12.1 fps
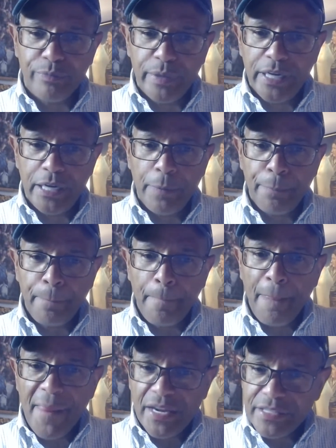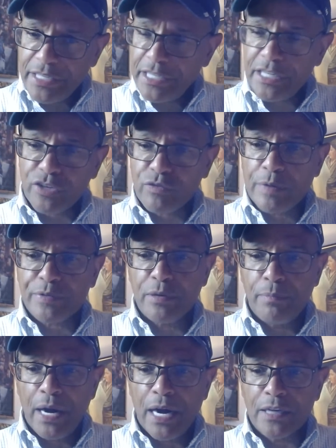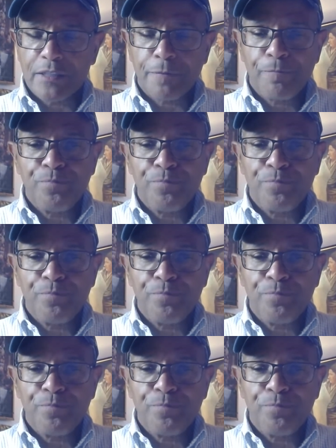me. It's in the description box.